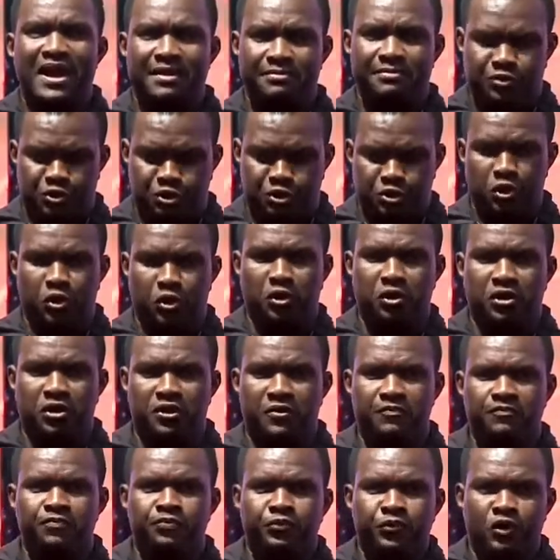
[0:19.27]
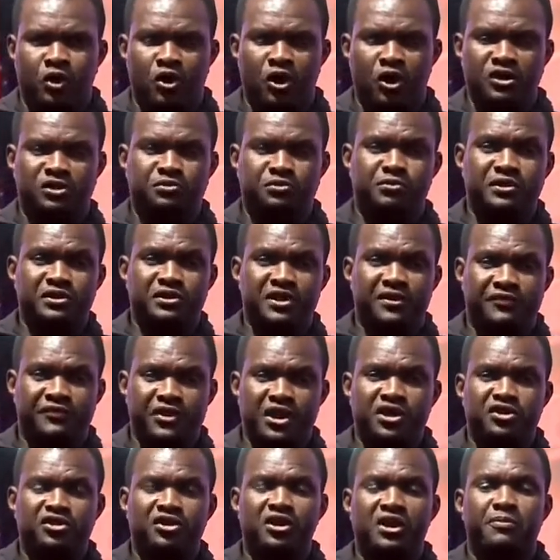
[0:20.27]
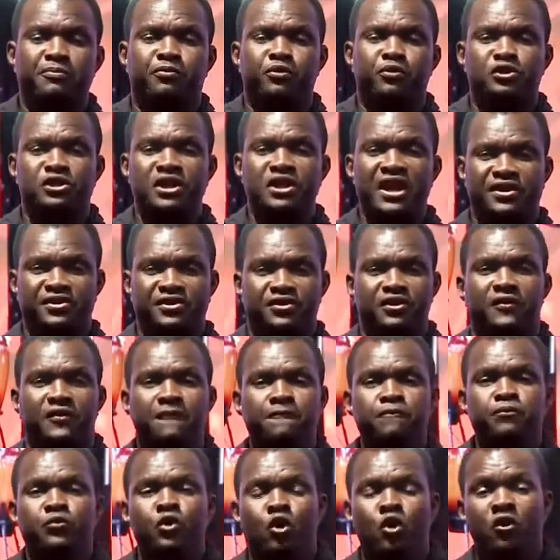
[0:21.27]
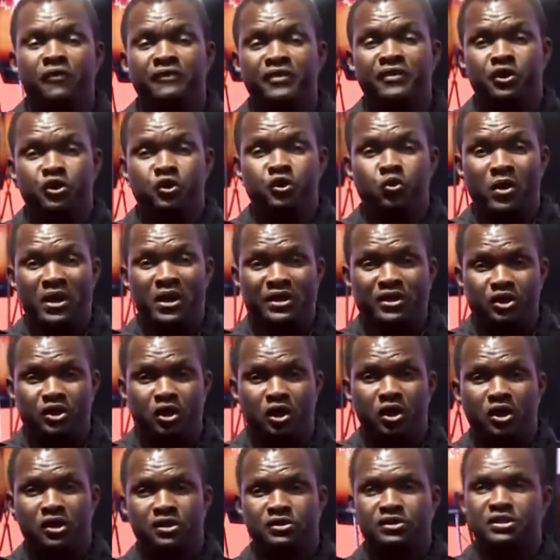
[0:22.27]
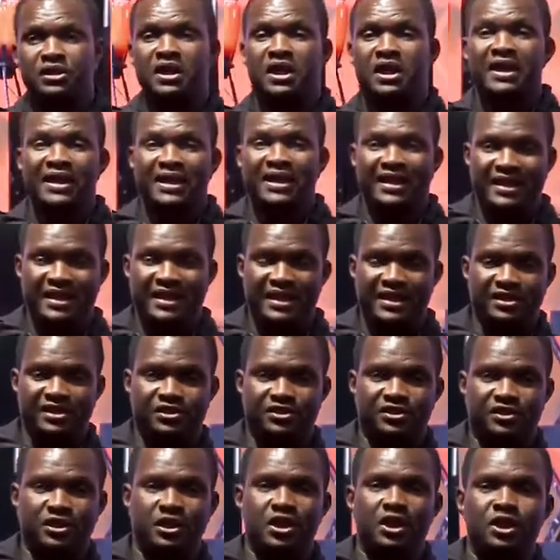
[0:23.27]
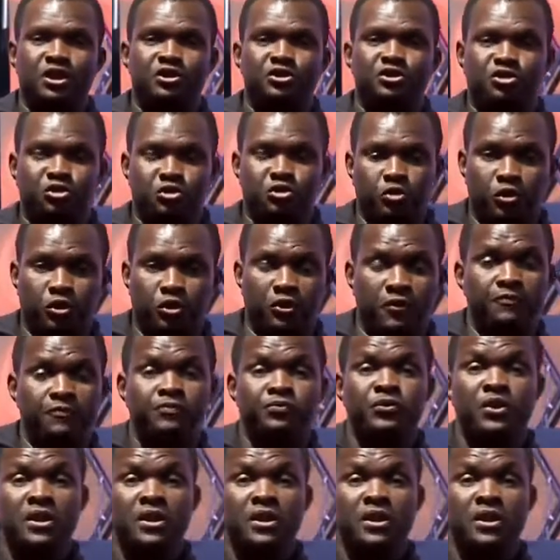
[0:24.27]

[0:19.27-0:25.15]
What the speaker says: I'm sure God's preservation and protection over you and yours is sure.